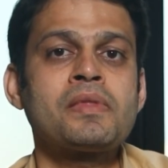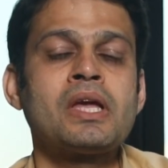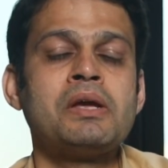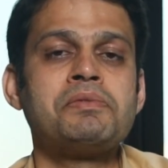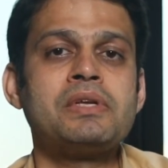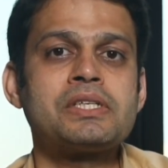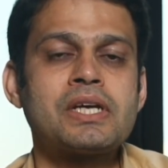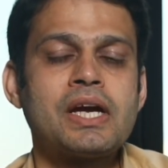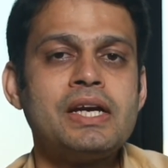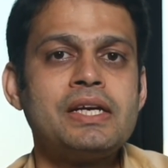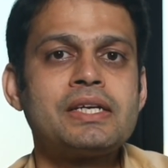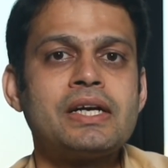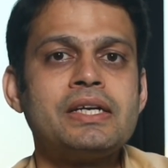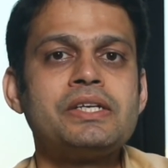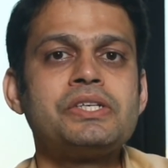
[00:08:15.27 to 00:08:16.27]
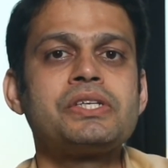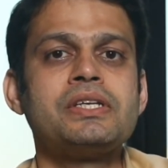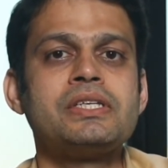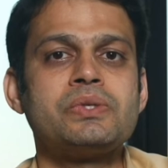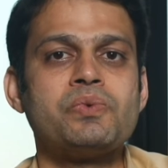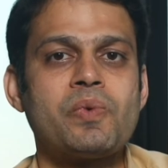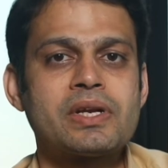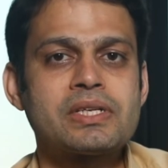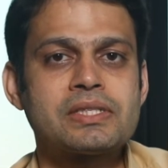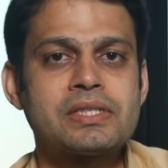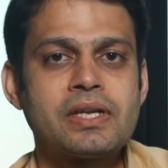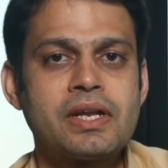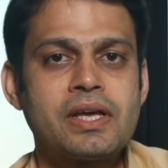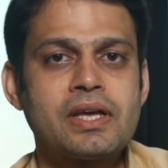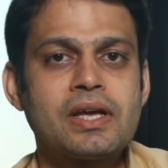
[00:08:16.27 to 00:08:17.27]
If the child condition is
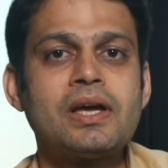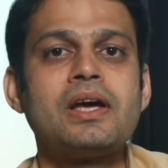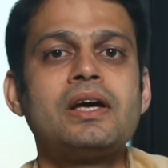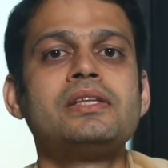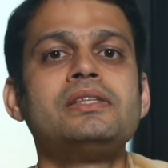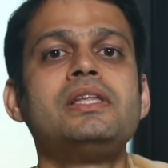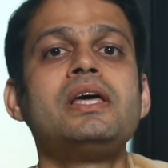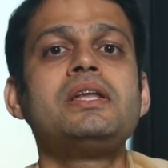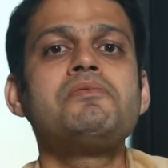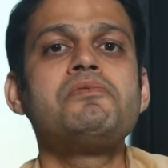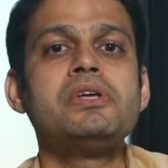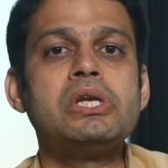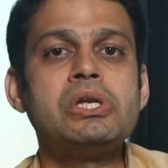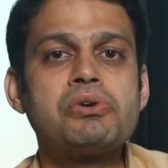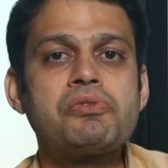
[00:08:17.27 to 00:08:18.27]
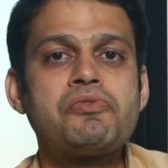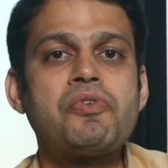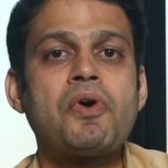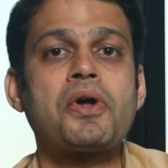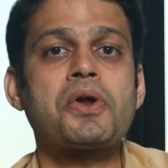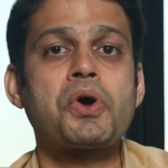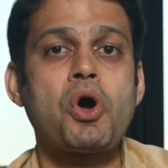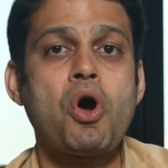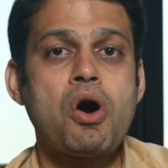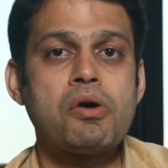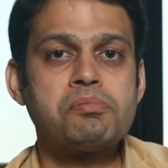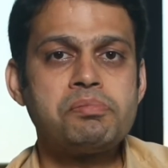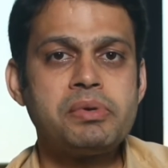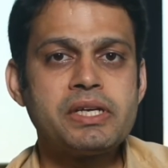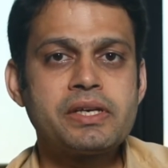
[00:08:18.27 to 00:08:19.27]
worsening, then we look for
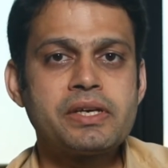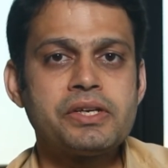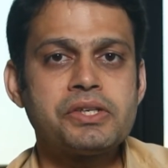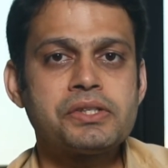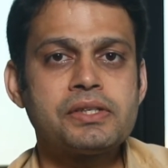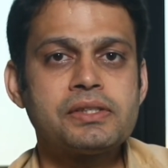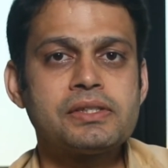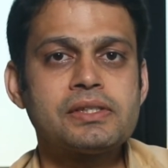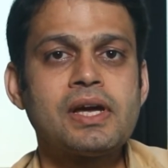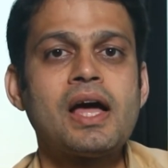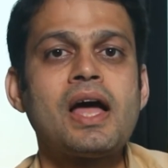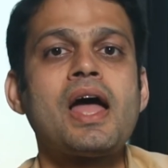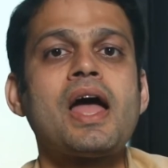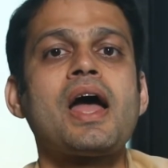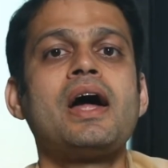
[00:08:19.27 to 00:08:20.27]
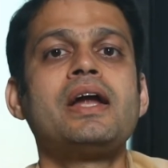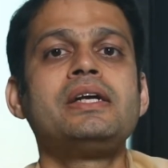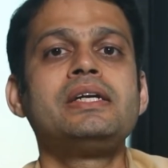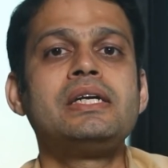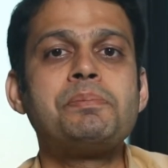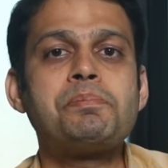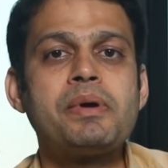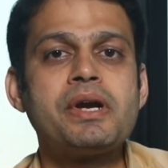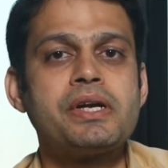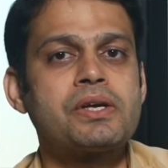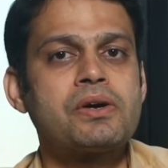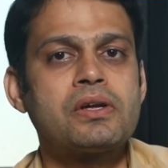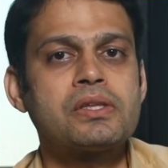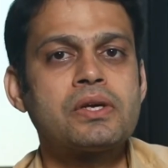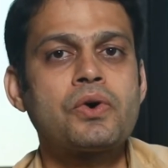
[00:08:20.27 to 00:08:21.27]
complications, and
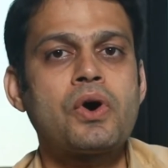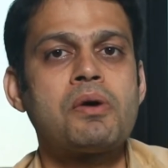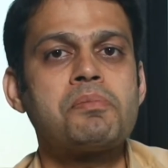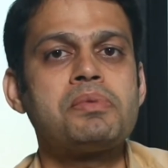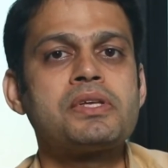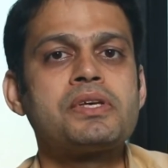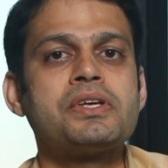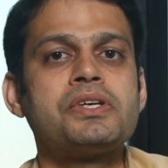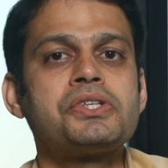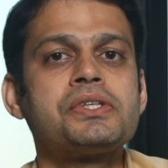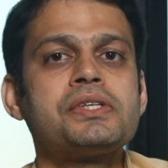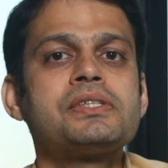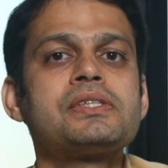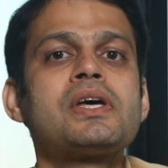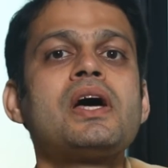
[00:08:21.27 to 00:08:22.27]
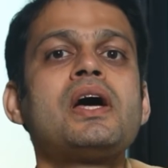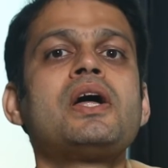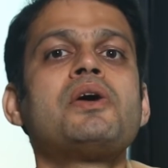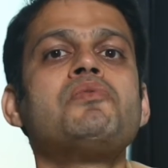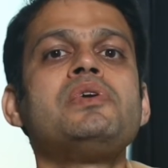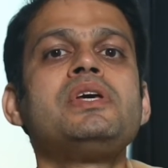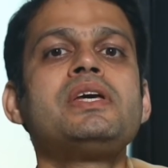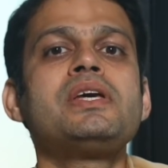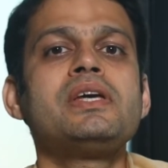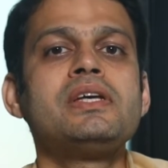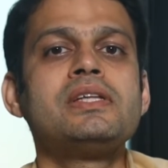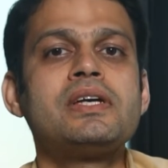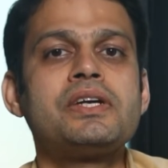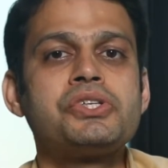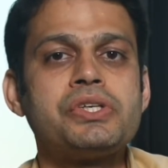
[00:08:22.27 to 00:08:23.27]
depending on the complications, we
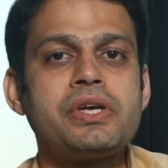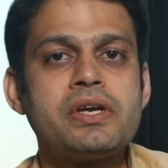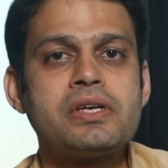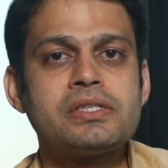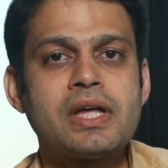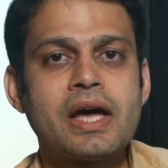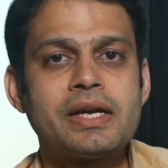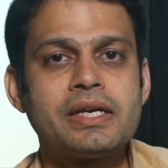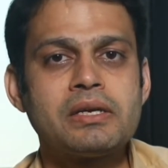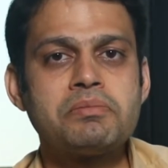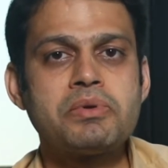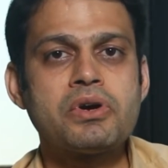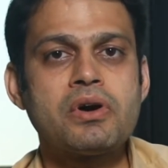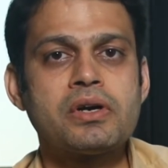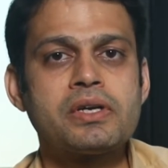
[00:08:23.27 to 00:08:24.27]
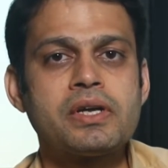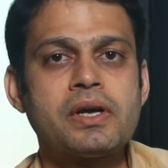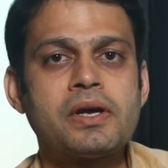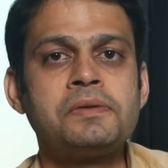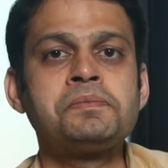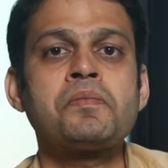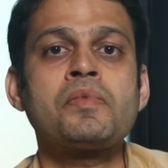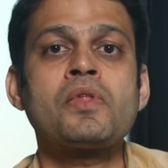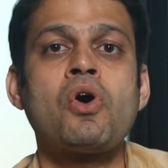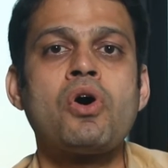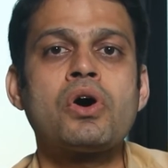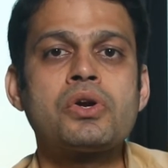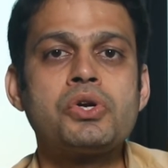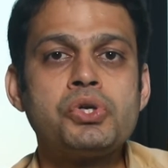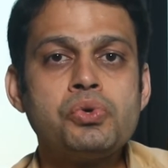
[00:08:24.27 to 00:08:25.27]
either change the antibiotic
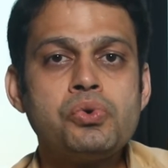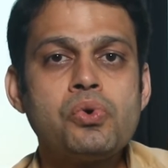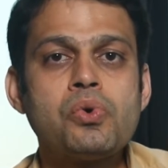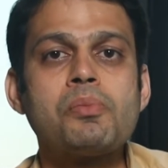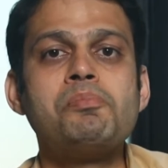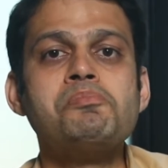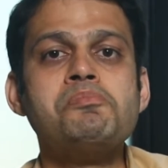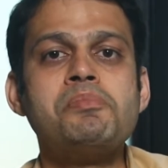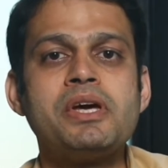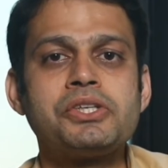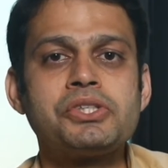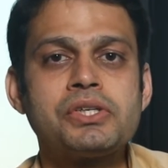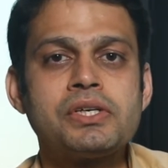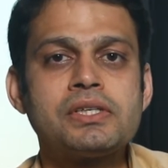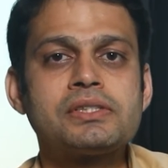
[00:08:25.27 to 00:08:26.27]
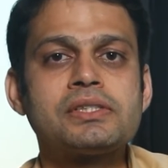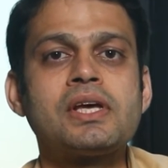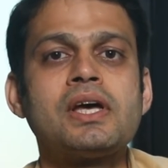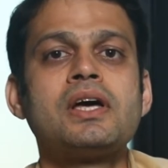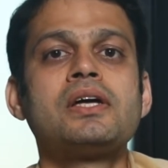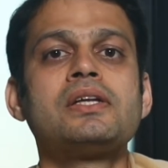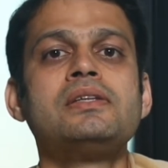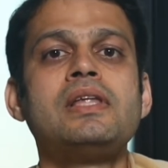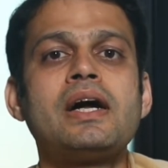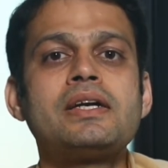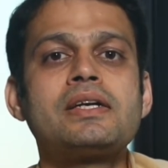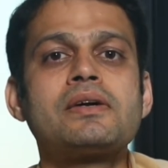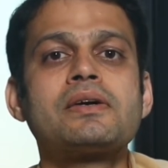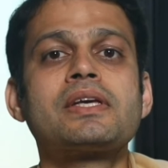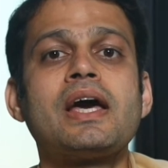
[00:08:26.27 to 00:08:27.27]
or do measures
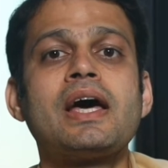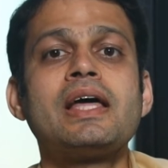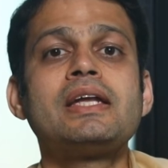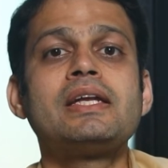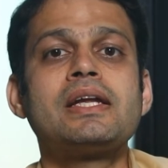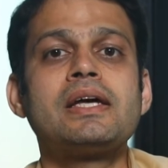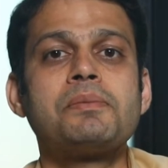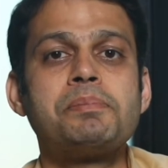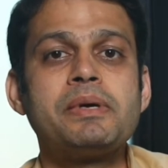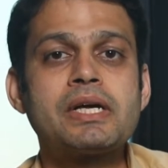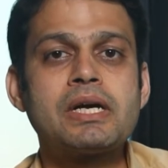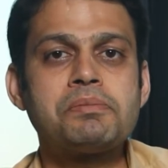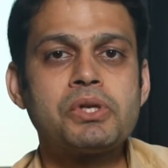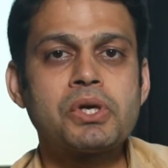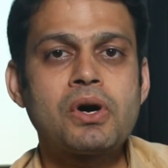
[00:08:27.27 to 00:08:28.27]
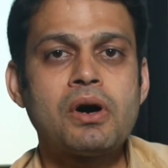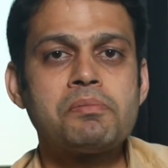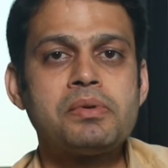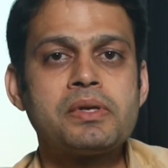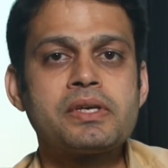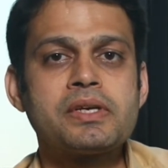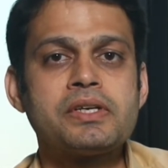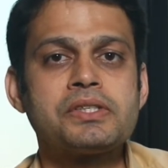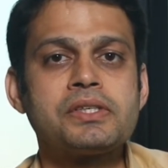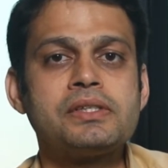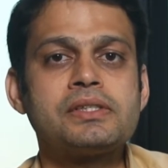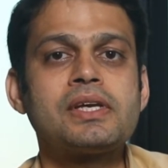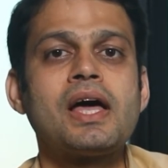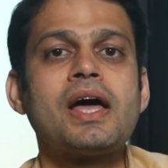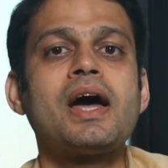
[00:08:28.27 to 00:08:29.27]
that can pick up the
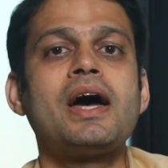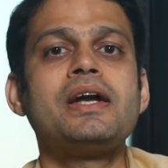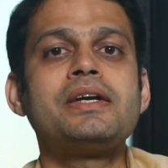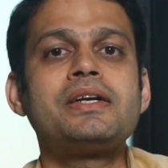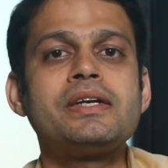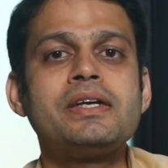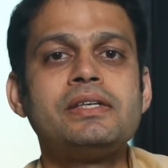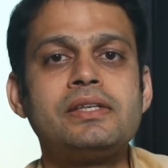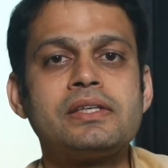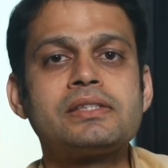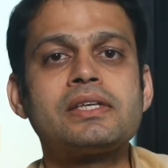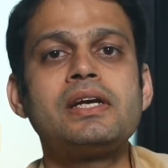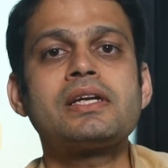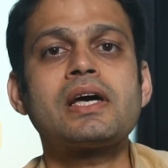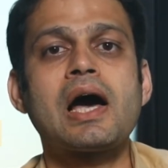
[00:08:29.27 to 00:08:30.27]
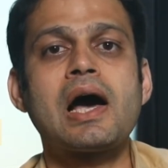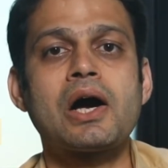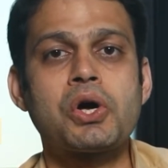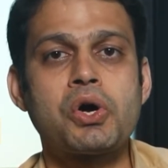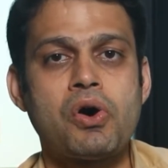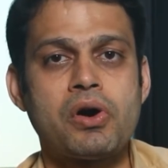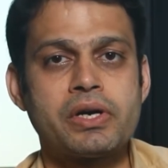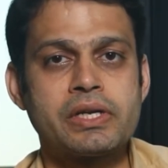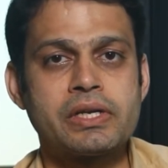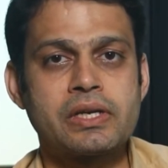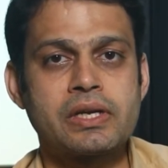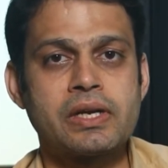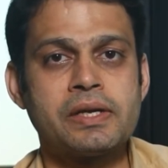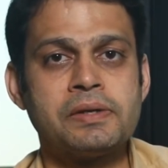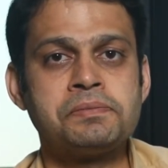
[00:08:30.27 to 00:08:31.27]
complications and treat the child
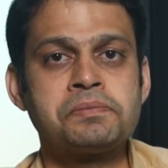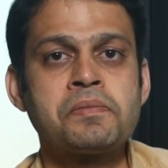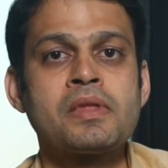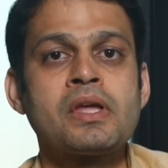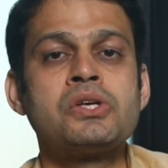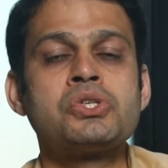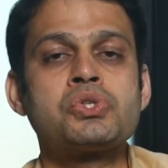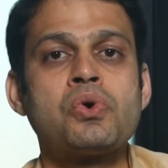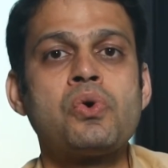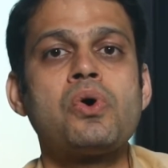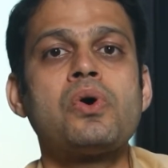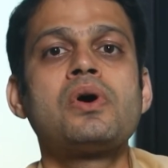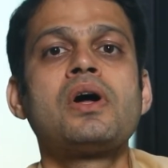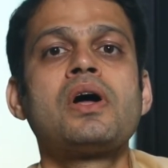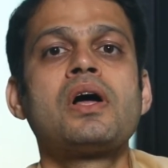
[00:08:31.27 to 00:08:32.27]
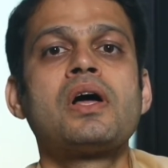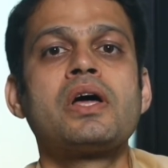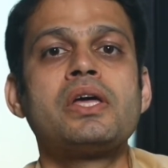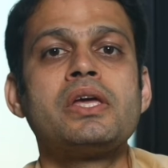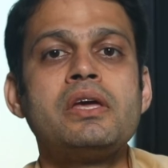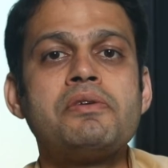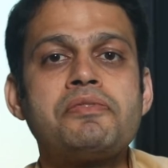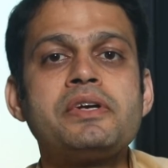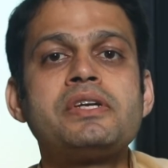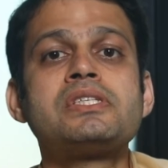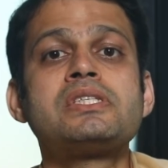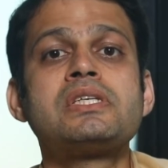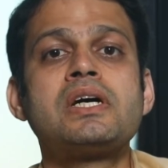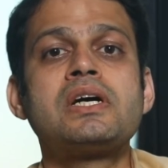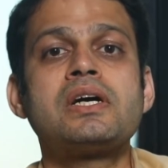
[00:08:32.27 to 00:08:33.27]
accordingly. So if it
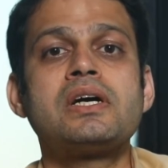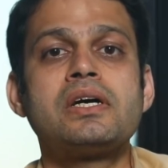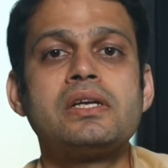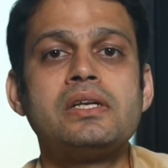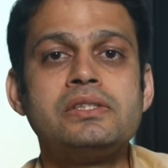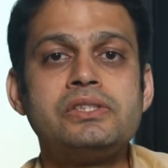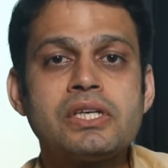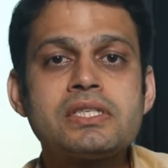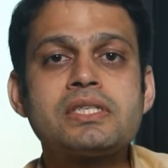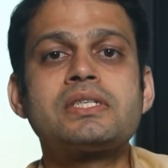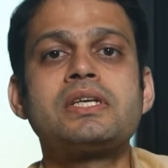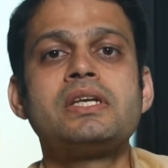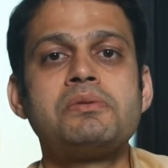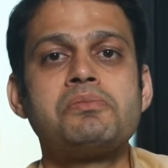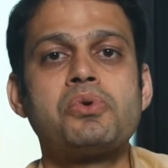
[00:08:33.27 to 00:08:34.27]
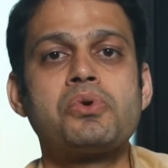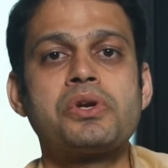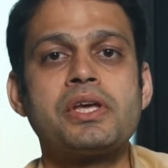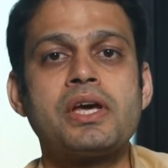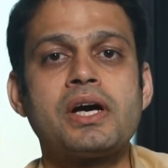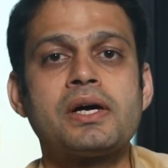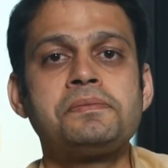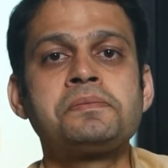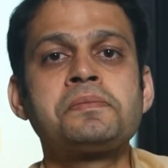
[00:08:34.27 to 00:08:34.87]
is just a pneumonia,